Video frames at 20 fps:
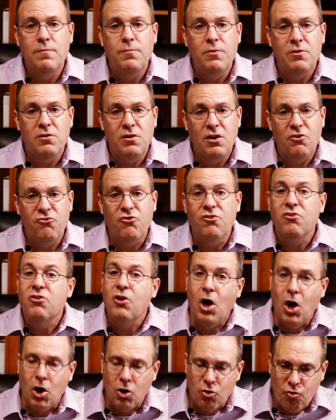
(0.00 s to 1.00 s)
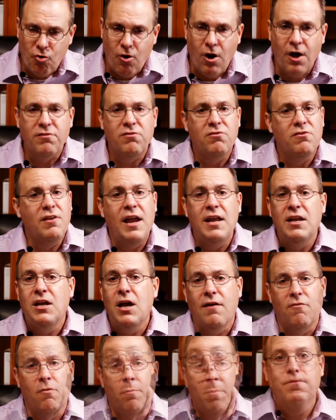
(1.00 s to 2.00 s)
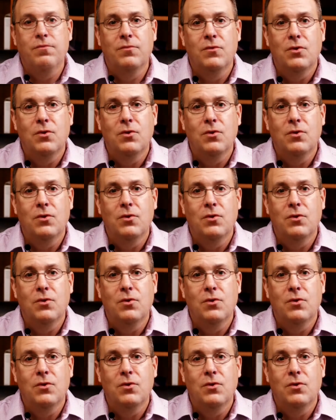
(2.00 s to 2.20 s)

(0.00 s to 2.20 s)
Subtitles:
positions across state government.